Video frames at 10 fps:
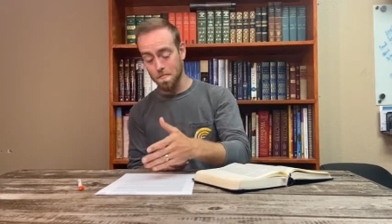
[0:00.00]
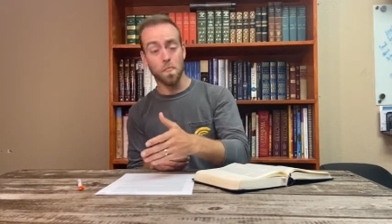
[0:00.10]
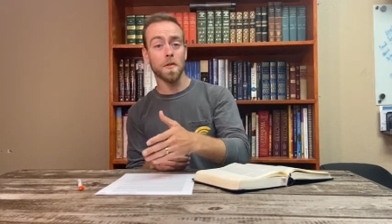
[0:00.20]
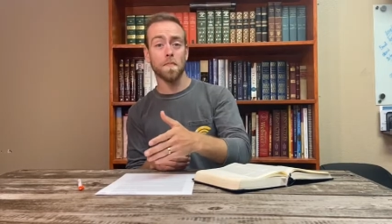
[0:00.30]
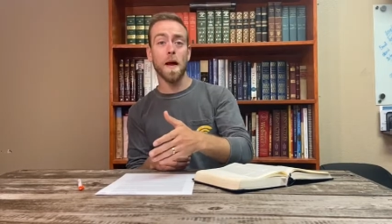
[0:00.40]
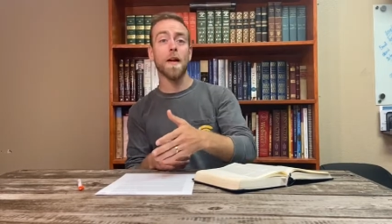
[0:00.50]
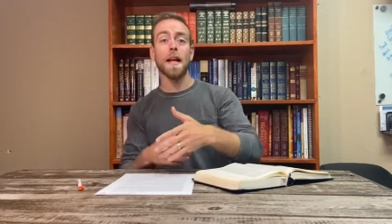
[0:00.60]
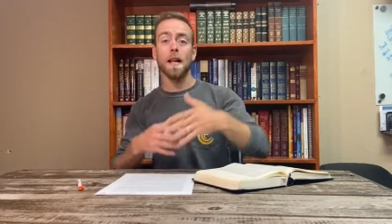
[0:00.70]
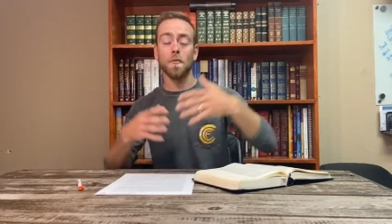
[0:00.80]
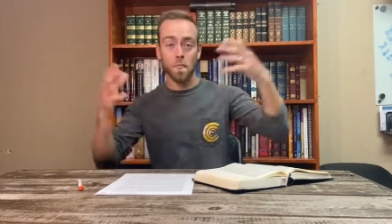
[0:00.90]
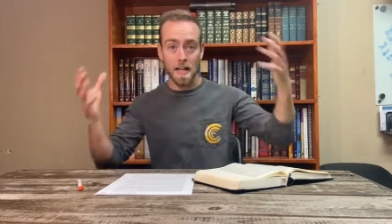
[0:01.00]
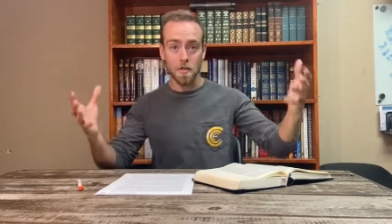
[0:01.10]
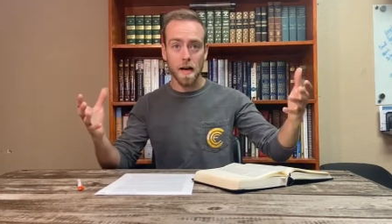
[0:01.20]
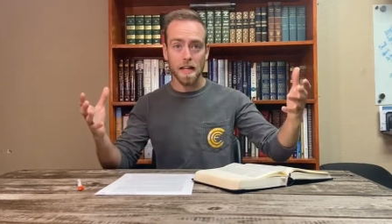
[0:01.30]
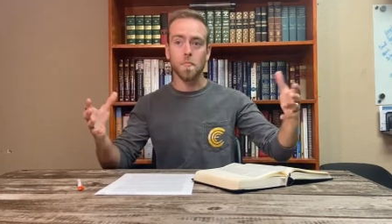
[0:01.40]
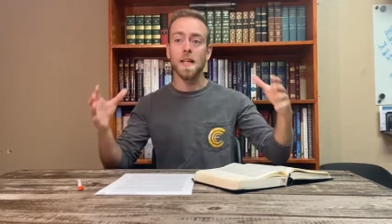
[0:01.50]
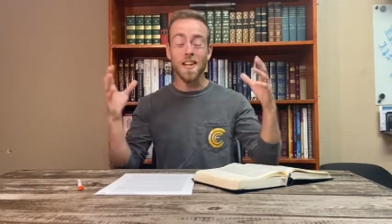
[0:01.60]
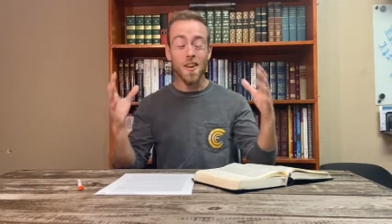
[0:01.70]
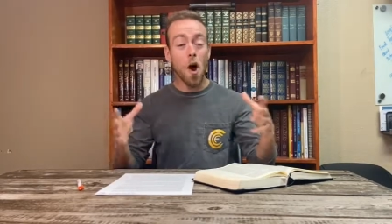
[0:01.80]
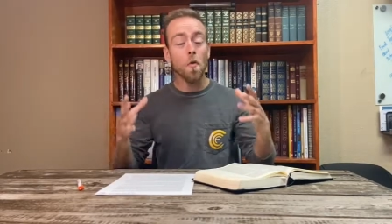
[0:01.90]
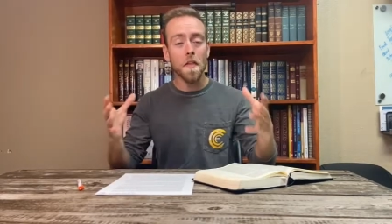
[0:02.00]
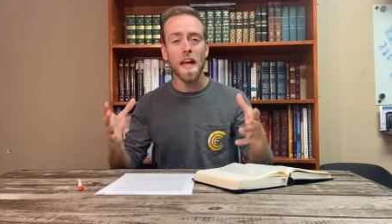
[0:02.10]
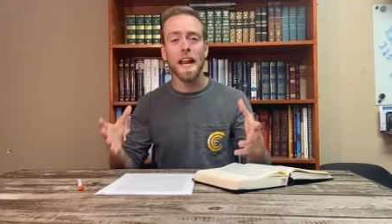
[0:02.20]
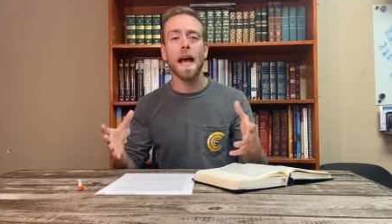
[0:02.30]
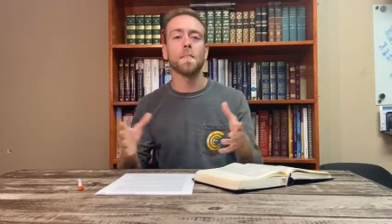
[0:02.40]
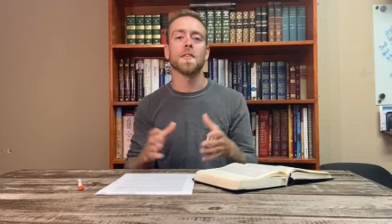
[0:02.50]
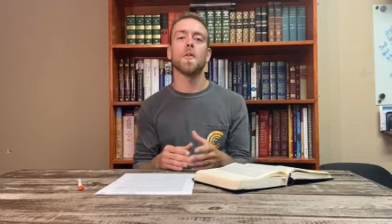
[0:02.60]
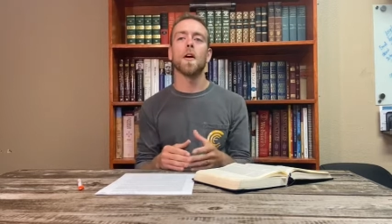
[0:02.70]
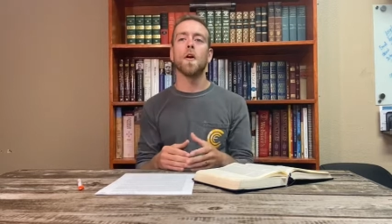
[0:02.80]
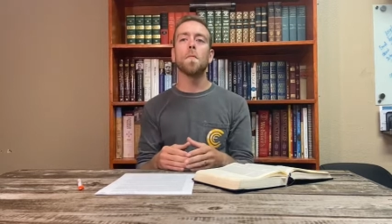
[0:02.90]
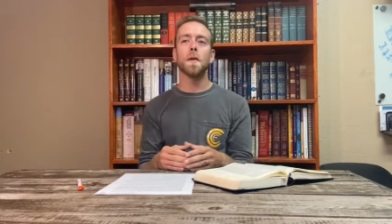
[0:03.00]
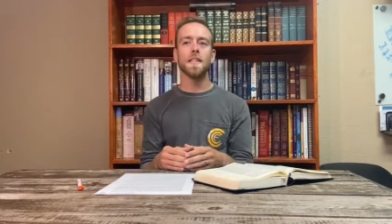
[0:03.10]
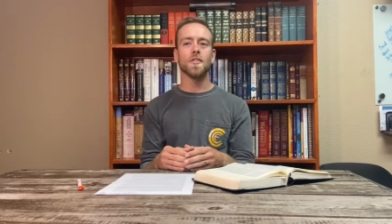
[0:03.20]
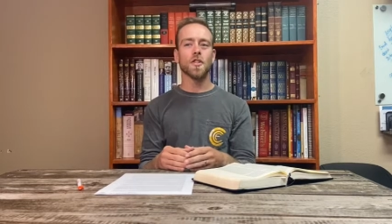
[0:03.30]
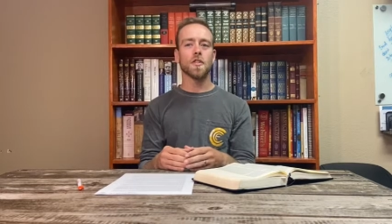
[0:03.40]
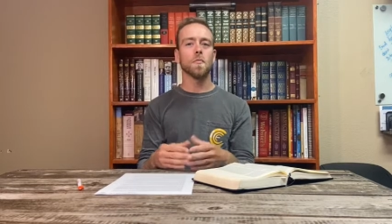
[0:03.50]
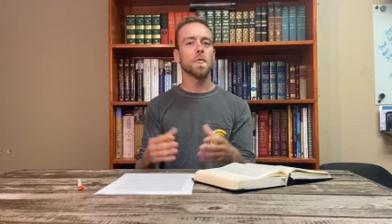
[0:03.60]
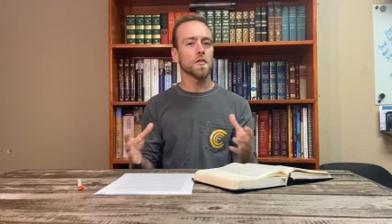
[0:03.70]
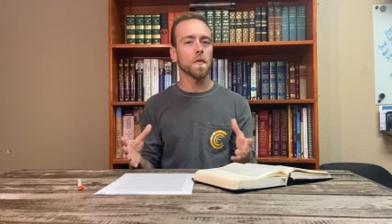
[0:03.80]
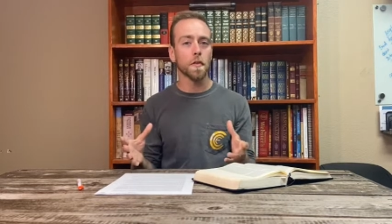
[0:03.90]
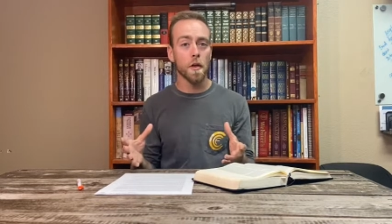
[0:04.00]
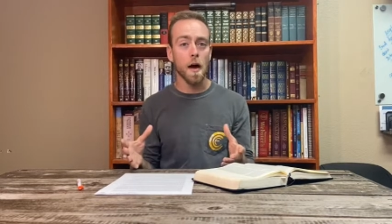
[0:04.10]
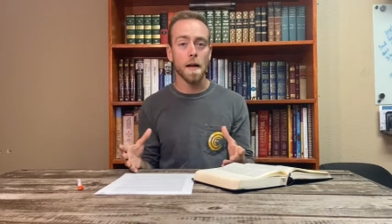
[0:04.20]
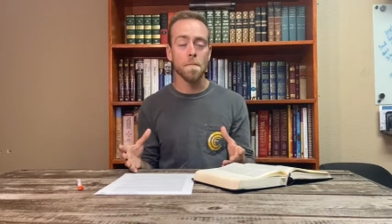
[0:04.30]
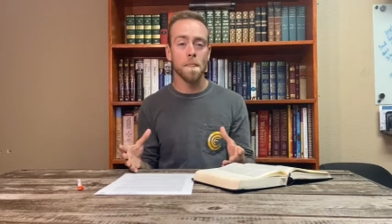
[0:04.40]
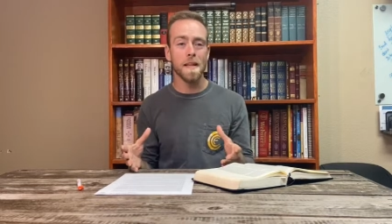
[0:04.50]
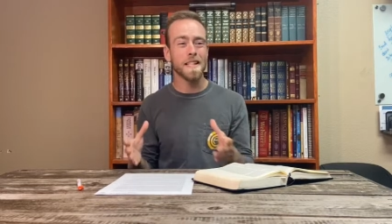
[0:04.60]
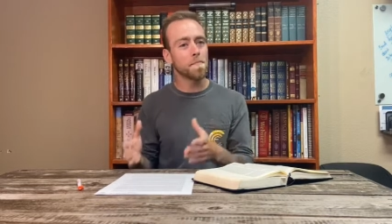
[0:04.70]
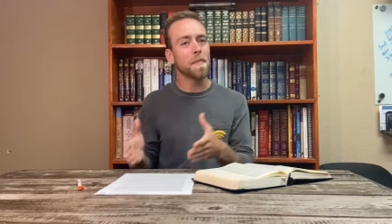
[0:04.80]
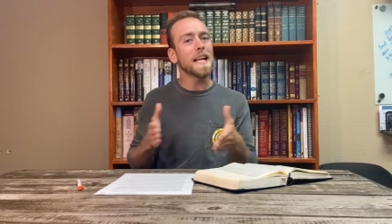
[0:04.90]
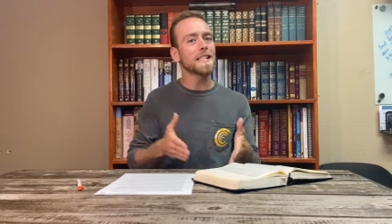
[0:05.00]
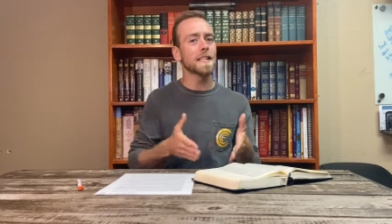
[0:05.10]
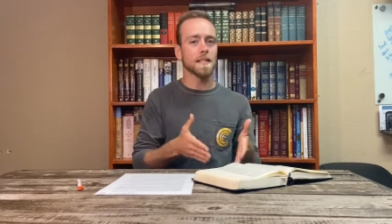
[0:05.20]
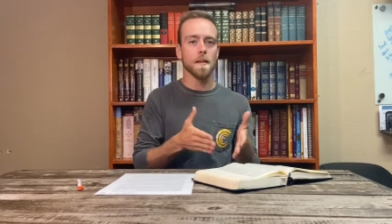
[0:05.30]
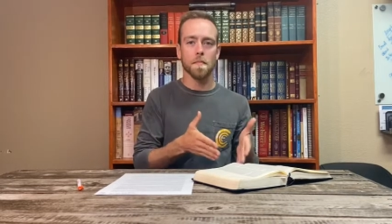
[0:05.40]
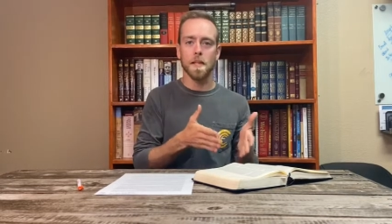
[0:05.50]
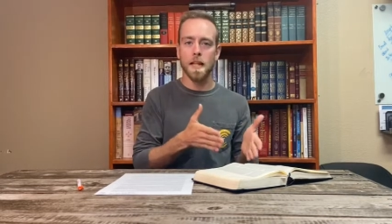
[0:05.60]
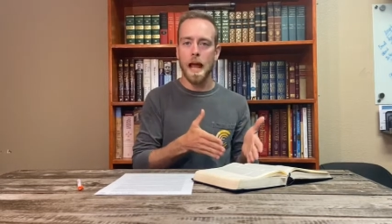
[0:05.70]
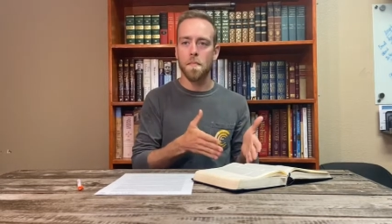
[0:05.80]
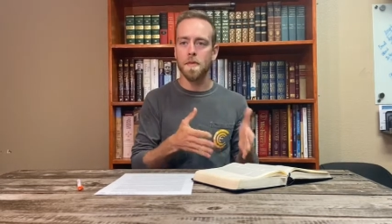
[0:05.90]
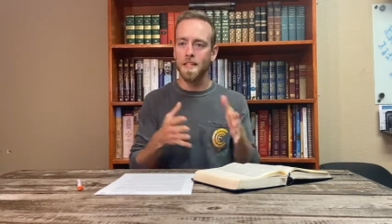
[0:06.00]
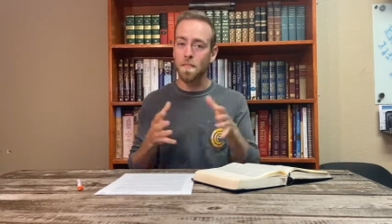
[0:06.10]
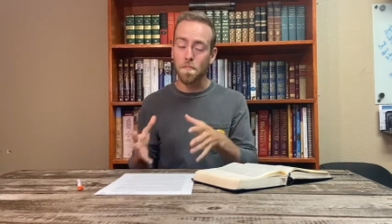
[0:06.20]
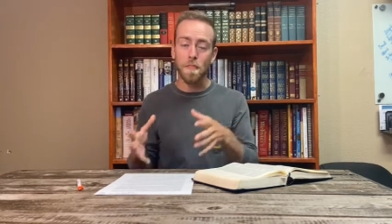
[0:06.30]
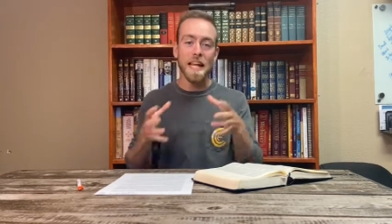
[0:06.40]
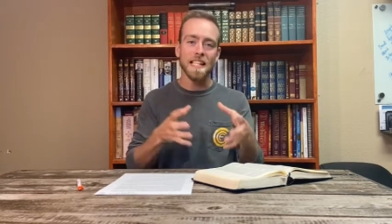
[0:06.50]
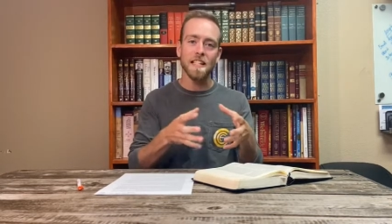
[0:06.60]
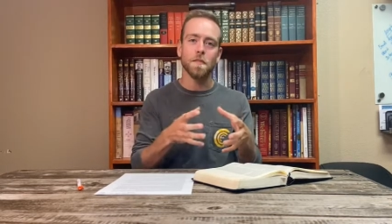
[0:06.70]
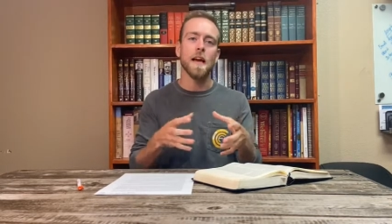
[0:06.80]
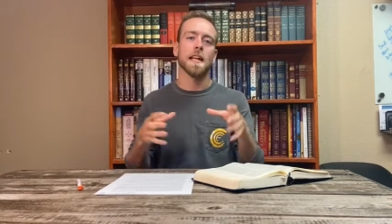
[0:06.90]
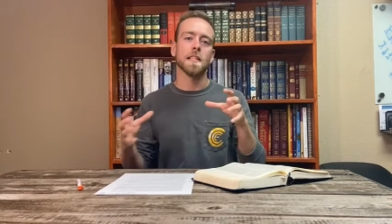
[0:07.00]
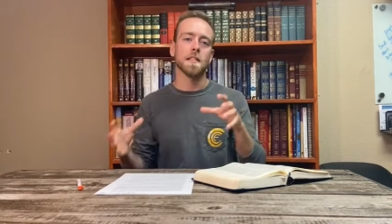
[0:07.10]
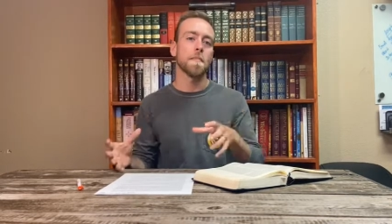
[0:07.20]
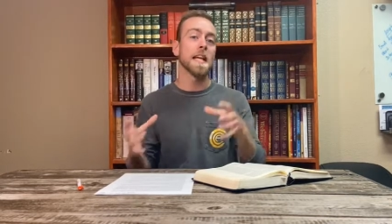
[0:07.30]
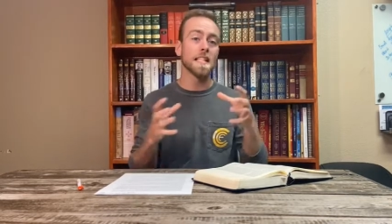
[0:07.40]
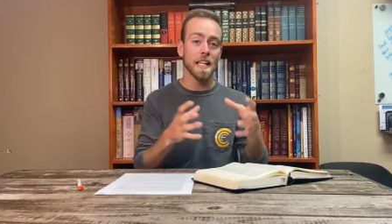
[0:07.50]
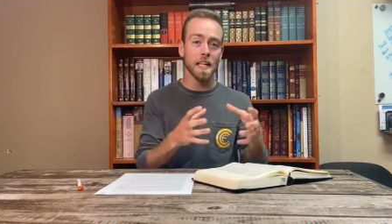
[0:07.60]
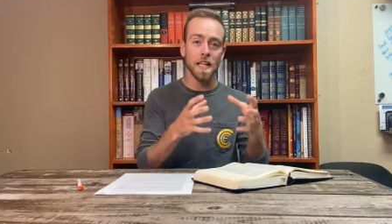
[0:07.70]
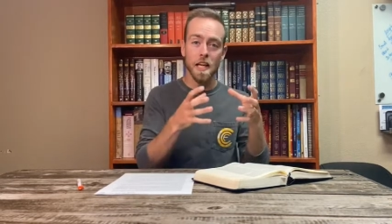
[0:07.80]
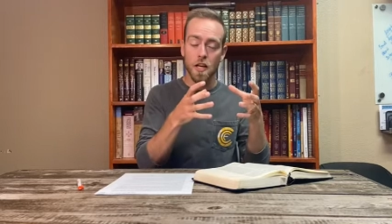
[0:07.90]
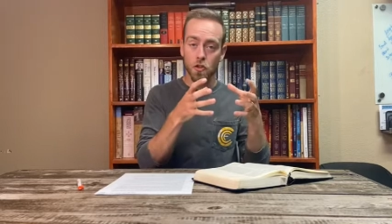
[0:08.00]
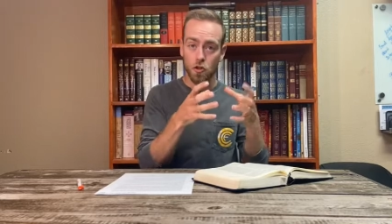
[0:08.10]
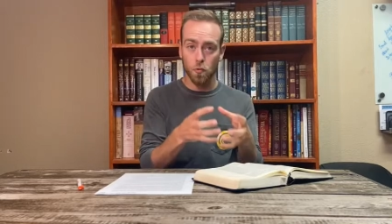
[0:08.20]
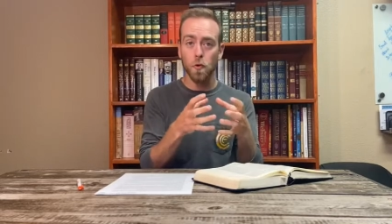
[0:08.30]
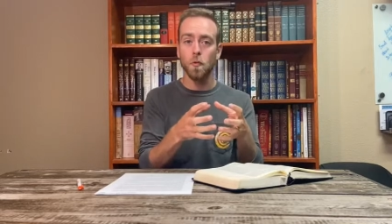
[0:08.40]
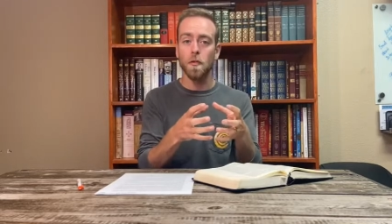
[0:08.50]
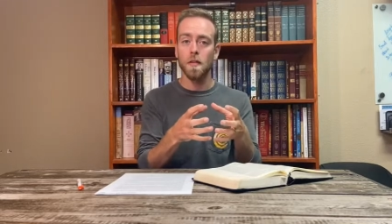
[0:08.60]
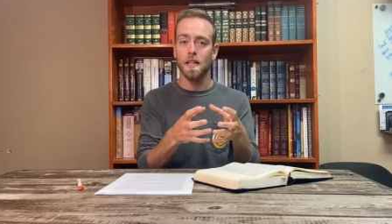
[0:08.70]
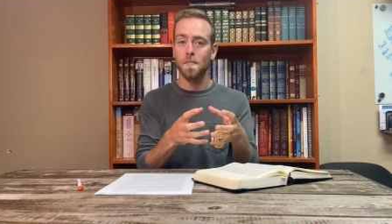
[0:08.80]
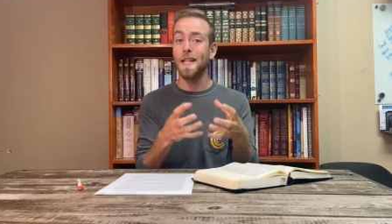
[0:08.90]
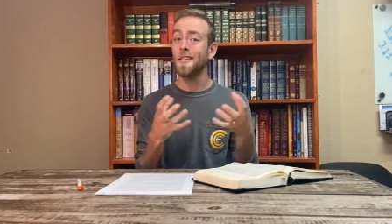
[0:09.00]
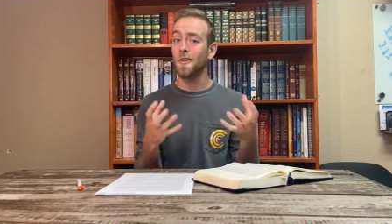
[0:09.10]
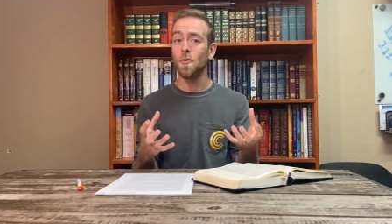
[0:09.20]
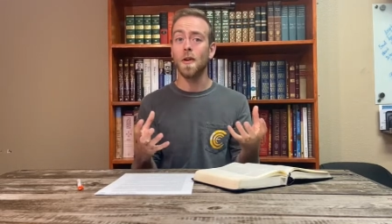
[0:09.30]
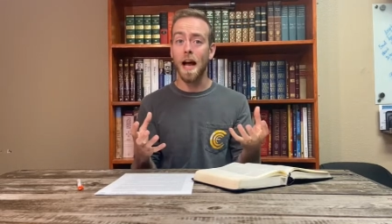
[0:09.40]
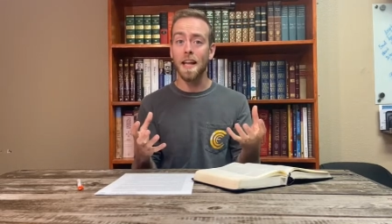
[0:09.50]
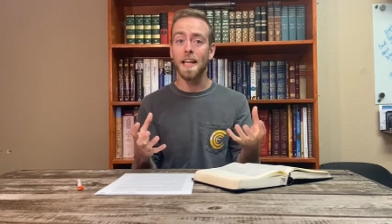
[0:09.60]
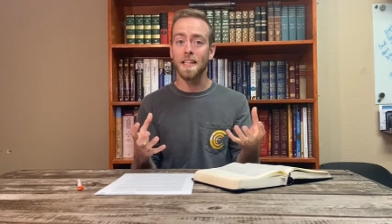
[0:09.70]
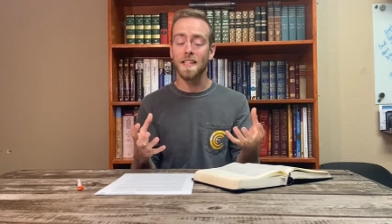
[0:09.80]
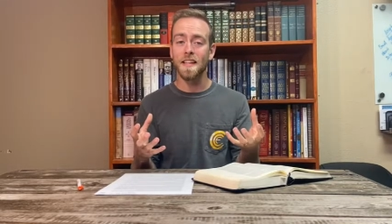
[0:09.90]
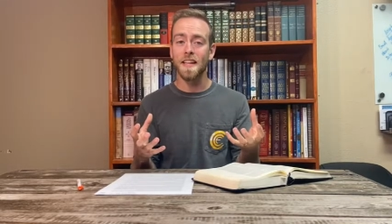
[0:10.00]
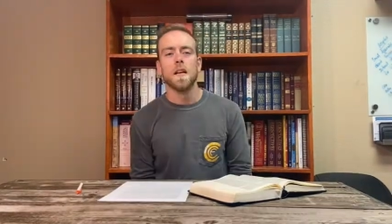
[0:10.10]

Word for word: was buried and resurrected. We know that that happened. So our hope isn't just a wishful thought. It's based in something that happened. It's based in fact. It's based in truth. It's based in who God is.